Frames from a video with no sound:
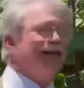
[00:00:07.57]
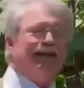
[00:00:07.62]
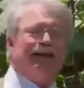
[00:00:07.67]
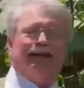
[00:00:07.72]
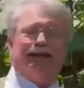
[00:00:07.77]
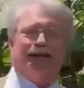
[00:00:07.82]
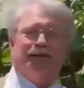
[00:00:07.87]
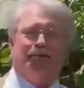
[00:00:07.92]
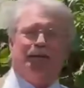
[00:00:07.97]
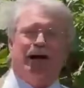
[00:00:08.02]

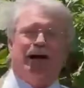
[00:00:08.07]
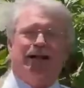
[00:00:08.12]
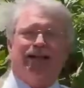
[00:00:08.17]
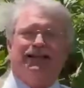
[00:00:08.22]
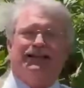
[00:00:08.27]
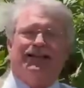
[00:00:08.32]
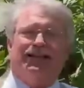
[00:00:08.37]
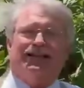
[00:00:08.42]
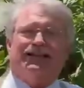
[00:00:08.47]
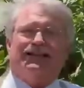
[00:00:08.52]
and the
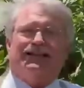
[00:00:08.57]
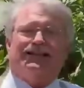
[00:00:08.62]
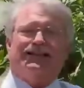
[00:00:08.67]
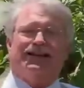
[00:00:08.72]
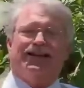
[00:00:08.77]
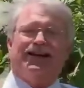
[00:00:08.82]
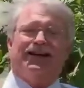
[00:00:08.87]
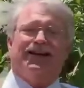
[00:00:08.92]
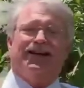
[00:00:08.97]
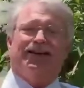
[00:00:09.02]
politics
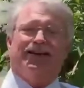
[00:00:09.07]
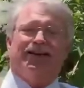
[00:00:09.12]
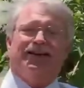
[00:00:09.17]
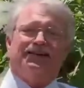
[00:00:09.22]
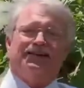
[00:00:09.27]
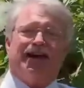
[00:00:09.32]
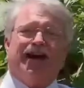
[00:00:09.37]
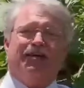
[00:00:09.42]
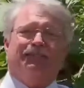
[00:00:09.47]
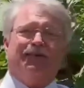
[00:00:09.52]
uh,
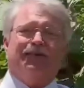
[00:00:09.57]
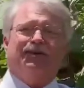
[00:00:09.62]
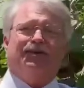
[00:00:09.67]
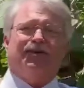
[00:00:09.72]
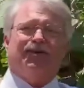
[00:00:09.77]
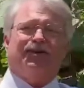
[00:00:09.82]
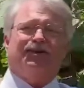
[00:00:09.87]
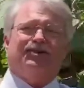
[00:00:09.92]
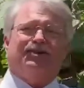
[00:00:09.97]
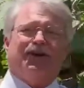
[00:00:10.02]
that's happened in
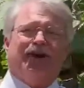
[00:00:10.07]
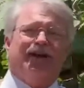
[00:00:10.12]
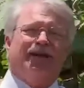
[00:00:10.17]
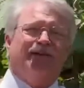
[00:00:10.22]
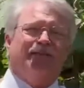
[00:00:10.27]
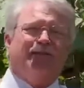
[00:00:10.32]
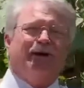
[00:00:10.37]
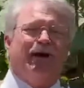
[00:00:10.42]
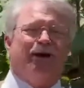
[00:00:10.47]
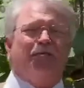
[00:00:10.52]
our state
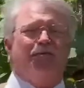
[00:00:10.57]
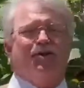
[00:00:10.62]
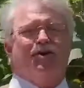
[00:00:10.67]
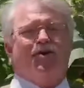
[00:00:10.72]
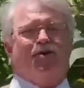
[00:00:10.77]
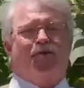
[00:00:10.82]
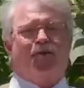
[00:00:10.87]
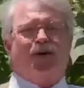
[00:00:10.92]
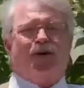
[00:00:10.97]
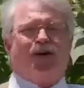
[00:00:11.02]
about
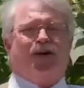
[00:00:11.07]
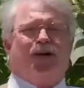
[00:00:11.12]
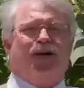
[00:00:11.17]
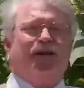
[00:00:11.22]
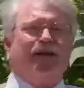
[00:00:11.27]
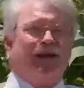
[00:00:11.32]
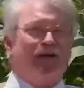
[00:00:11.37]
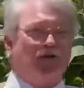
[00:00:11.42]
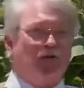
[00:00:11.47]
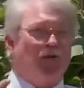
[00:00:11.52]
marijuana,
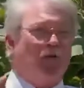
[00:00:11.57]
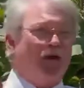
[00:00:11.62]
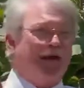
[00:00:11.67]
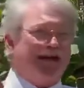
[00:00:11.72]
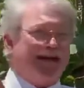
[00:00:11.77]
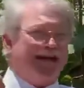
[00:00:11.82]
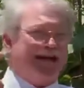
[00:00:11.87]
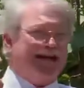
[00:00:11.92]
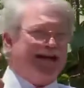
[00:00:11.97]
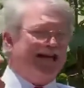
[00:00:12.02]
that
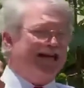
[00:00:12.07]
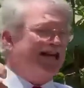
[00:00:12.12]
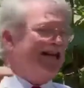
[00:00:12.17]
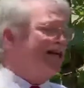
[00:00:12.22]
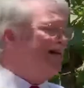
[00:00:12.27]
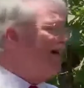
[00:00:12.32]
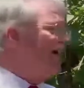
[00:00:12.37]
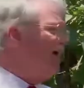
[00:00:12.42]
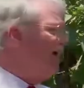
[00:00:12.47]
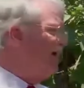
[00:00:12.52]
weed
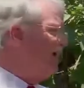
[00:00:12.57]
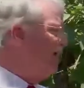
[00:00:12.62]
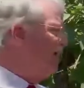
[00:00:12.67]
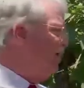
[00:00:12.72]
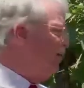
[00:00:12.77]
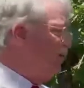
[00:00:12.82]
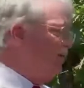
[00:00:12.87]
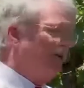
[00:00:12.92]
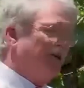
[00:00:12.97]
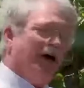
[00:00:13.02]

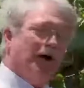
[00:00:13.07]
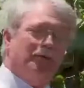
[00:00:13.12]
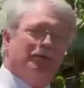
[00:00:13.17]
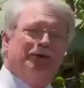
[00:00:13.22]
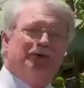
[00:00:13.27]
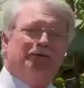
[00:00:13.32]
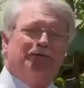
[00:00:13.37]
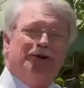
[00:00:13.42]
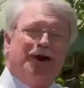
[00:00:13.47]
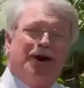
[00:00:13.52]
would not
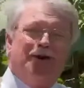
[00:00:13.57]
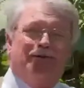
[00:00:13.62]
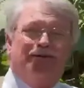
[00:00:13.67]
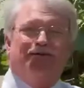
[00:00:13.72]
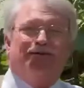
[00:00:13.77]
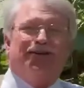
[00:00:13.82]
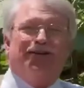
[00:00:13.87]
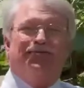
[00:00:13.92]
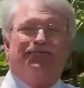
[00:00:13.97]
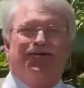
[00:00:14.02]
be a
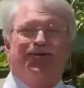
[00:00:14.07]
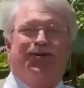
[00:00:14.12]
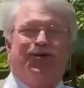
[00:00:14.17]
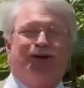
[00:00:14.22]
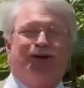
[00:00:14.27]
problem anymore.